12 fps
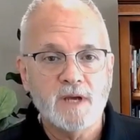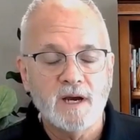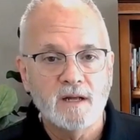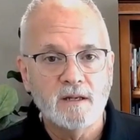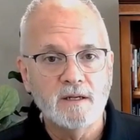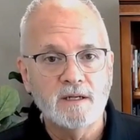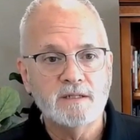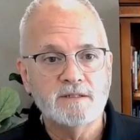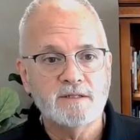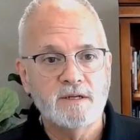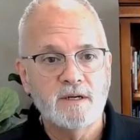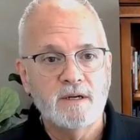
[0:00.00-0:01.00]

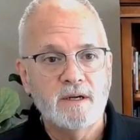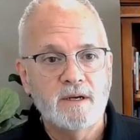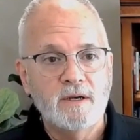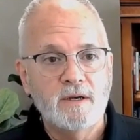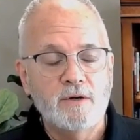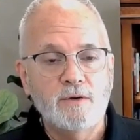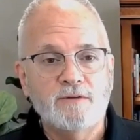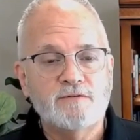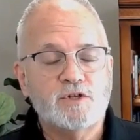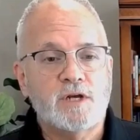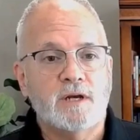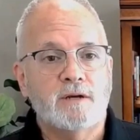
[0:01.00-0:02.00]
colleagues who have
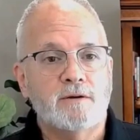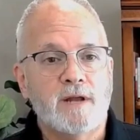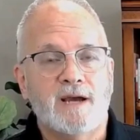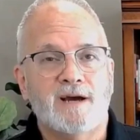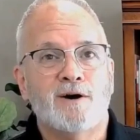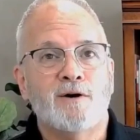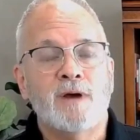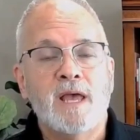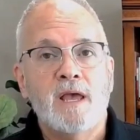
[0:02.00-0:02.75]
shared how